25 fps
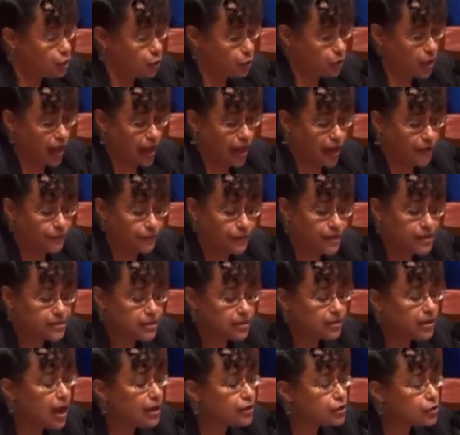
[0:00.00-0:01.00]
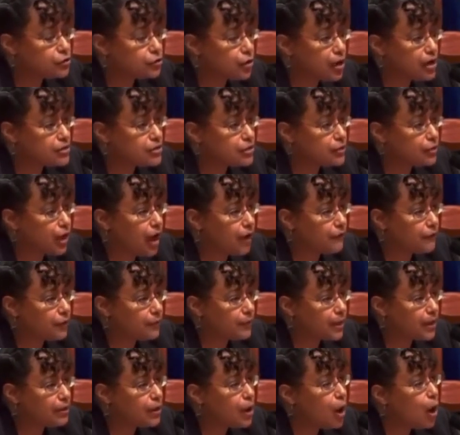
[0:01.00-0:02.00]
they have reason not to trust their
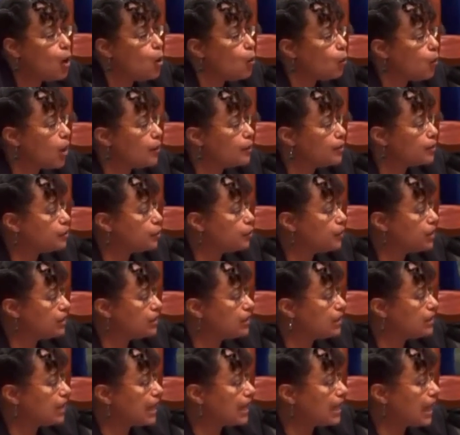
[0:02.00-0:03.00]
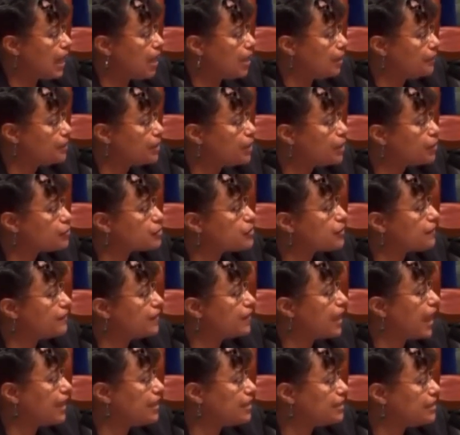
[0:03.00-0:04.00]
government? Well, between the years of
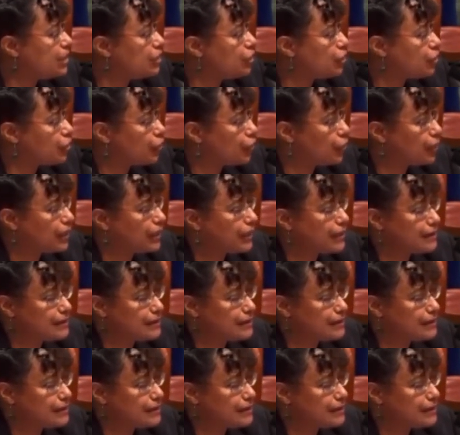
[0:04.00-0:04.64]
1930 and